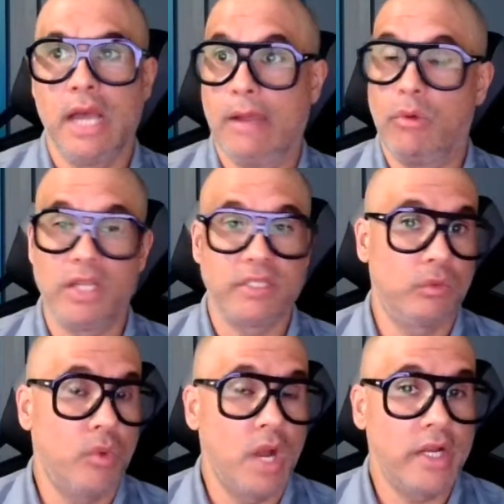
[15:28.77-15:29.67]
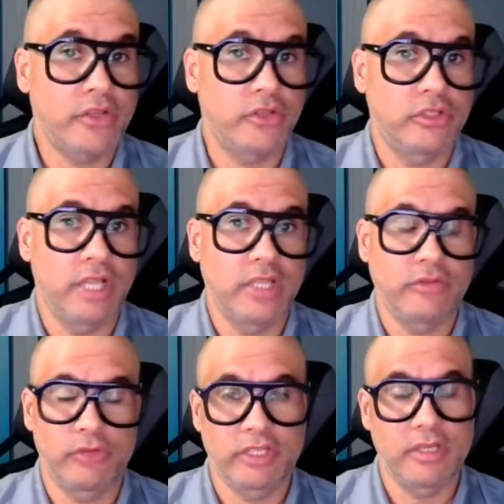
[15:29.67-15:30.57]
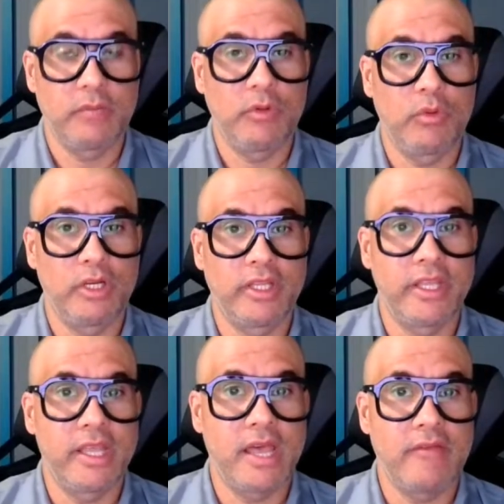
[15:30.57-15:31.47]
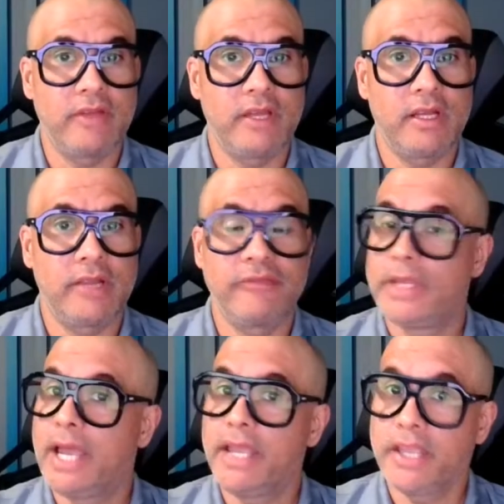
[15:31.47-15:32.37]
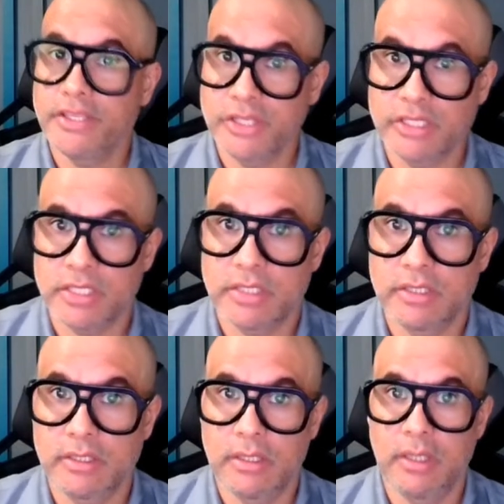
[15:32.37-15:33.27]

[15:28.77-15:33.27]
I was in one exercise, for example, where they have an FBI agent